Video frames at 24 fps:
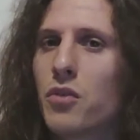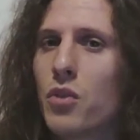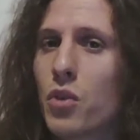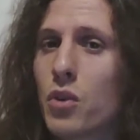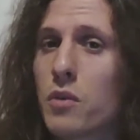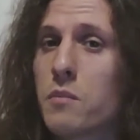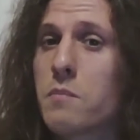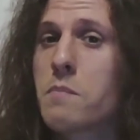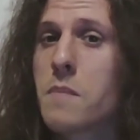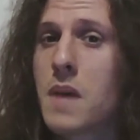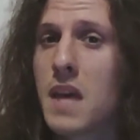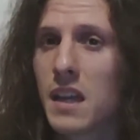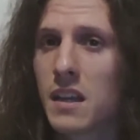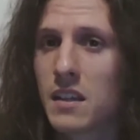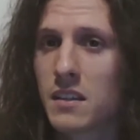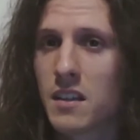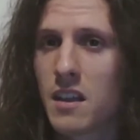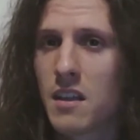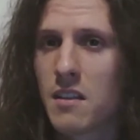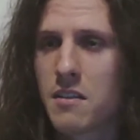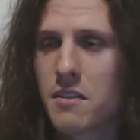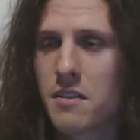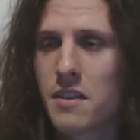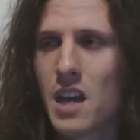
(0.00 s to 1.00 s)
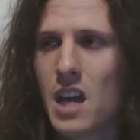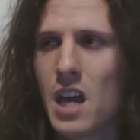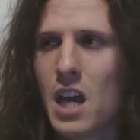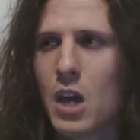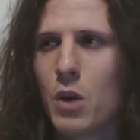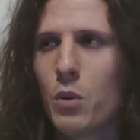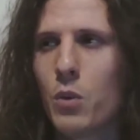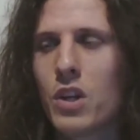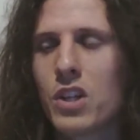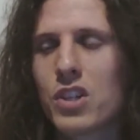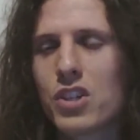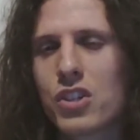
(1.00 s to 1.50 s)
Megadeth,
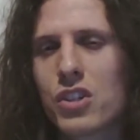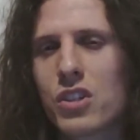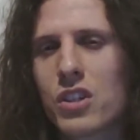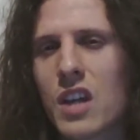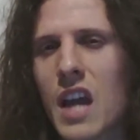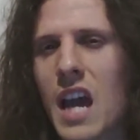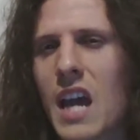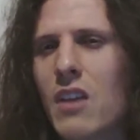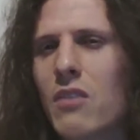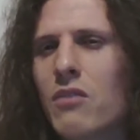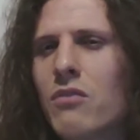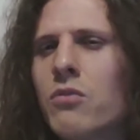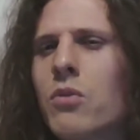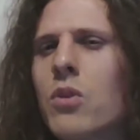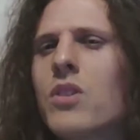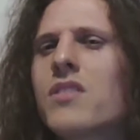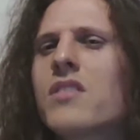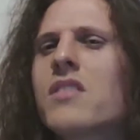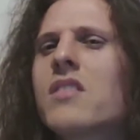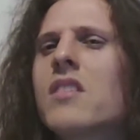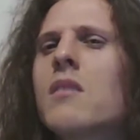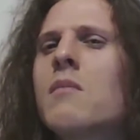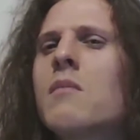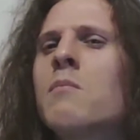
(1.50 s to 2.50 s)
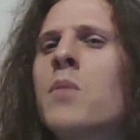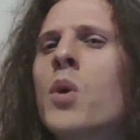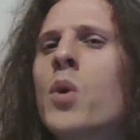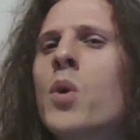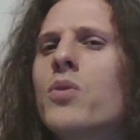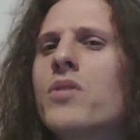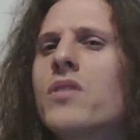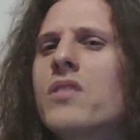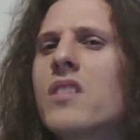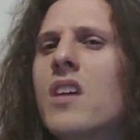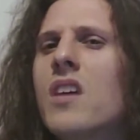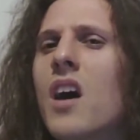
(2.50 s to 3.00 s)
which kind of was the
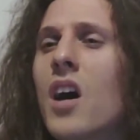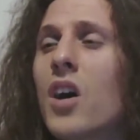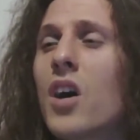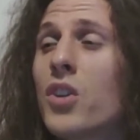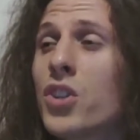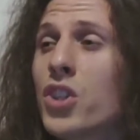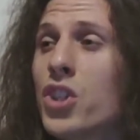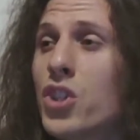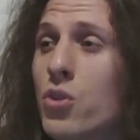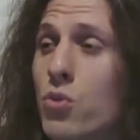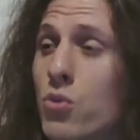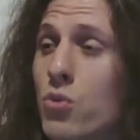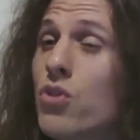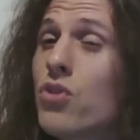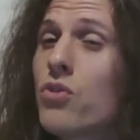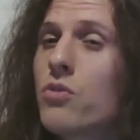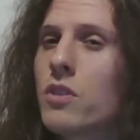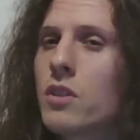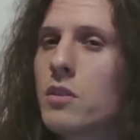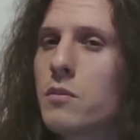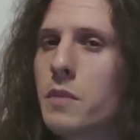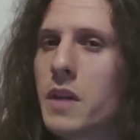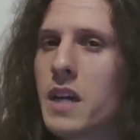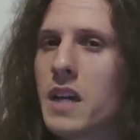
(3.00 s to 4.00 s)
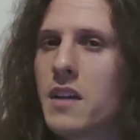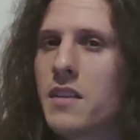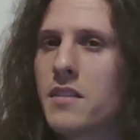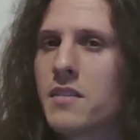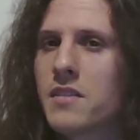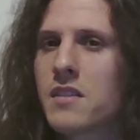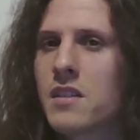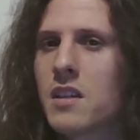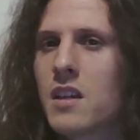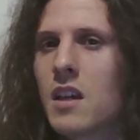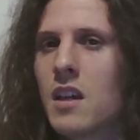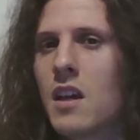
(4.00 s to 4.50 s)
most unusual band
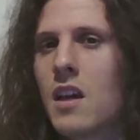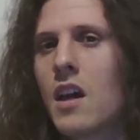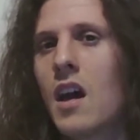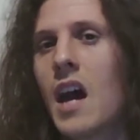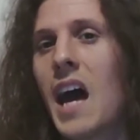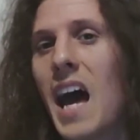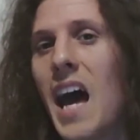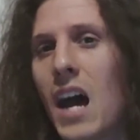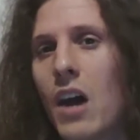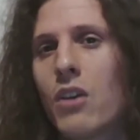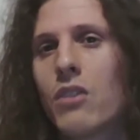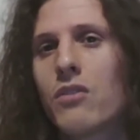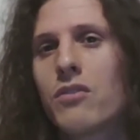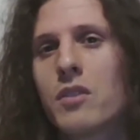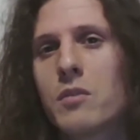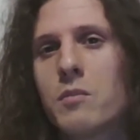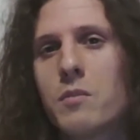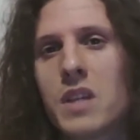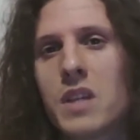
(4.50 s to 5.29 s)
out of the big